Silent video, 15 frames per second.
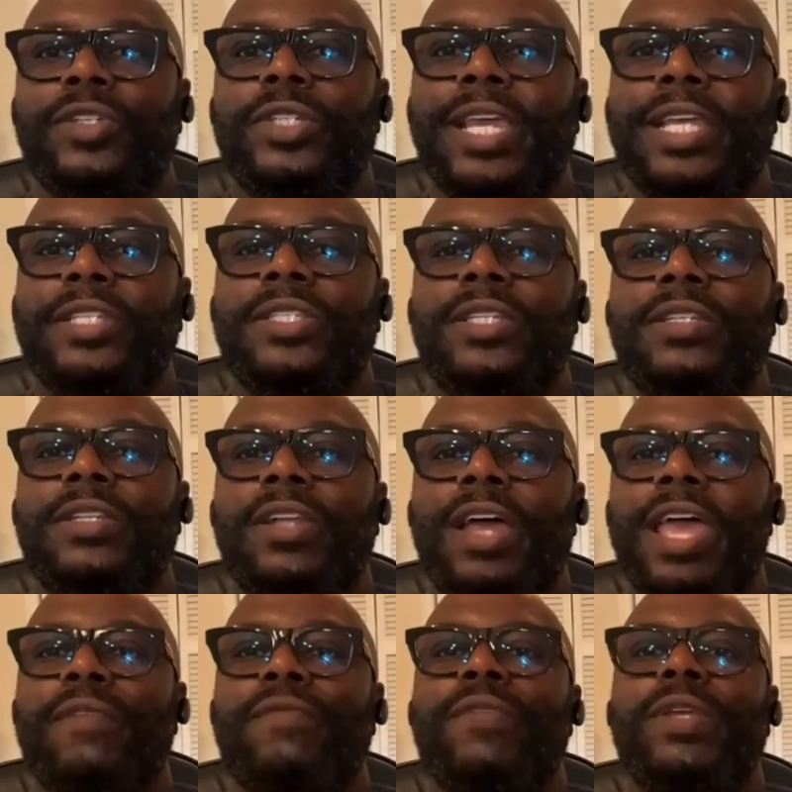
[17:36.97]
You're mm-hmm.
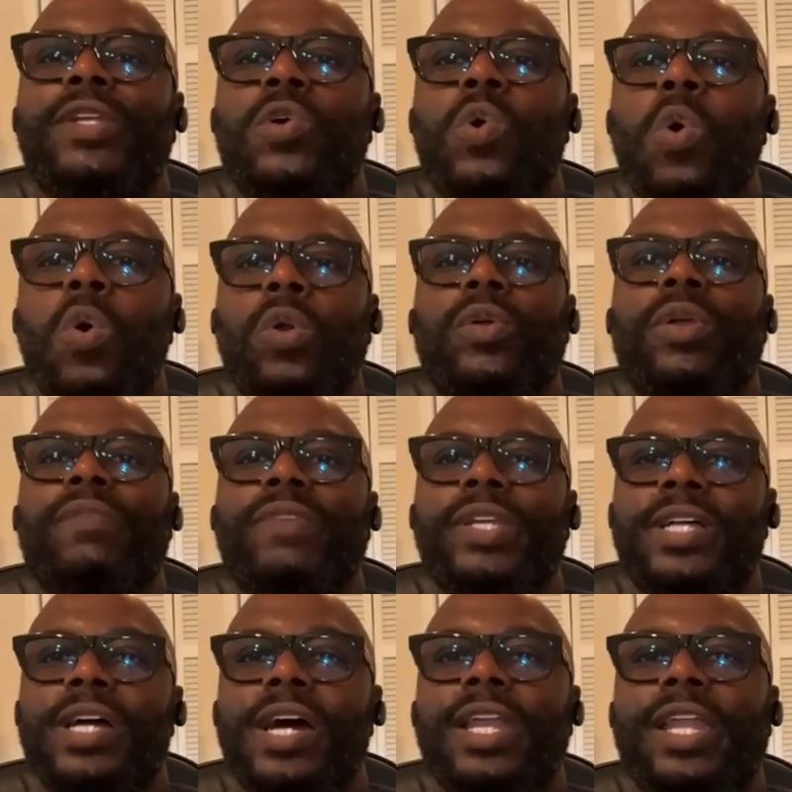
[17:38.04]
tasting every corner,
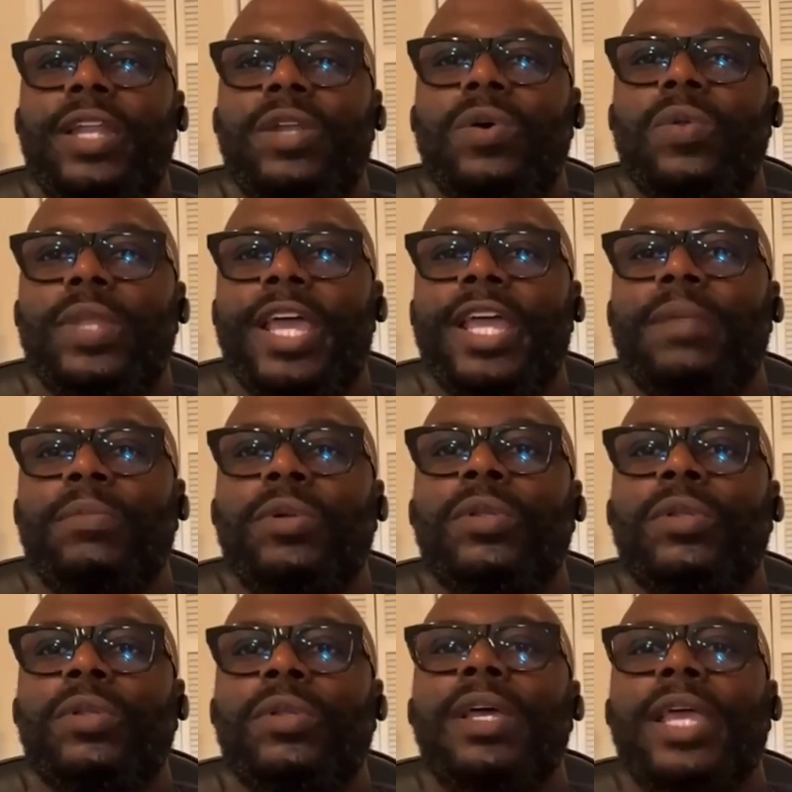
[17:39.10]
every cut of that whole
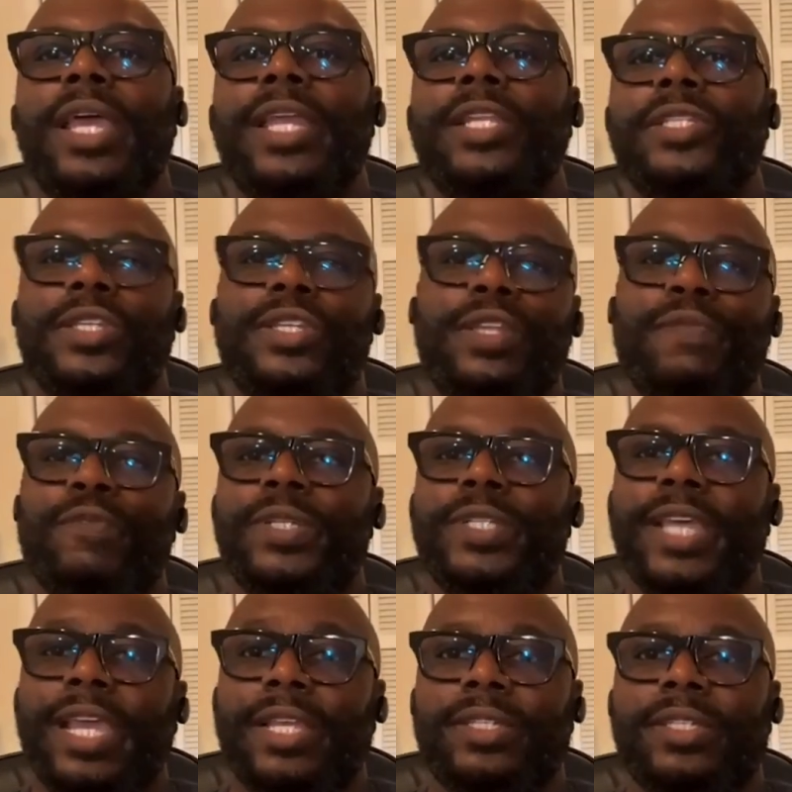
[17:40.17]
animal, and it's a
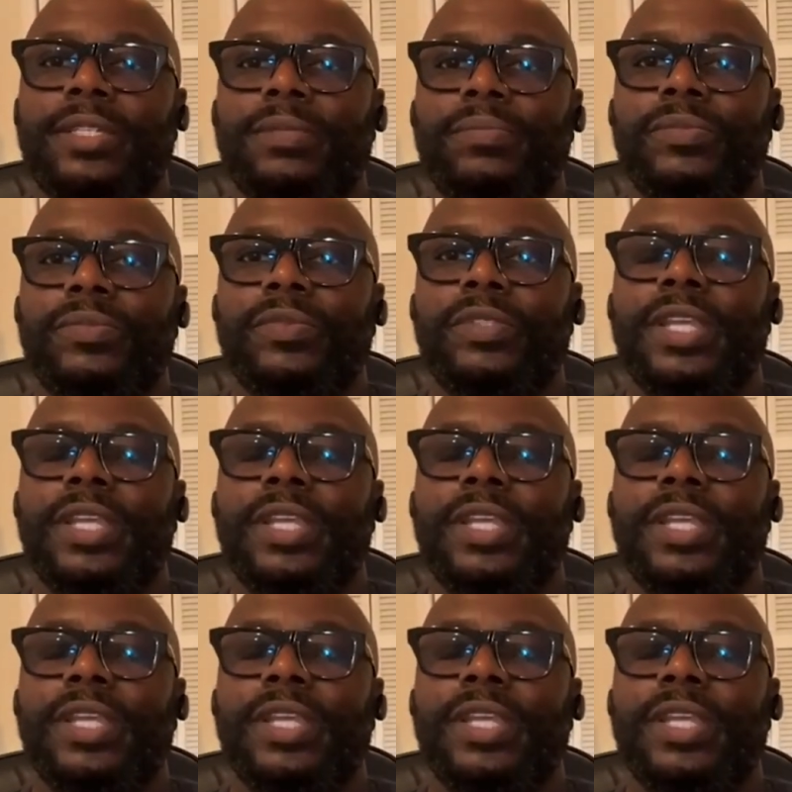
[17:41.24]
different taste.